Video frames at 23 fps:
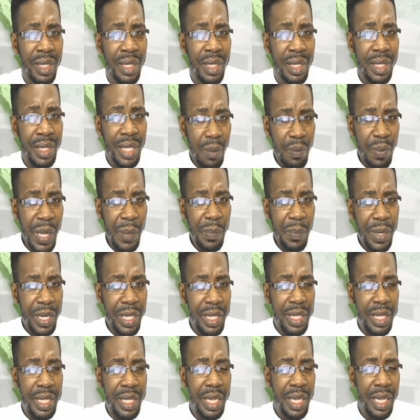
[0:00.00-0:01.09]
Simply
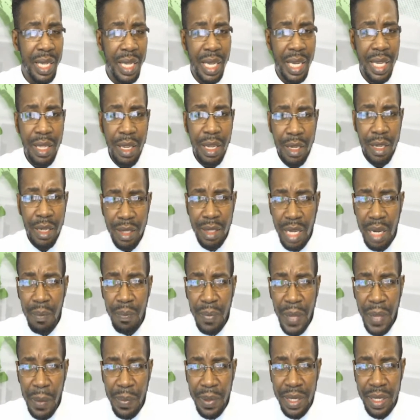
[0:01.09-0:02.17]
put, there are
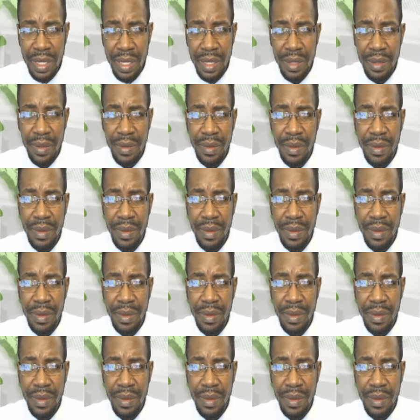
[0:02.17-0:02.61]
some people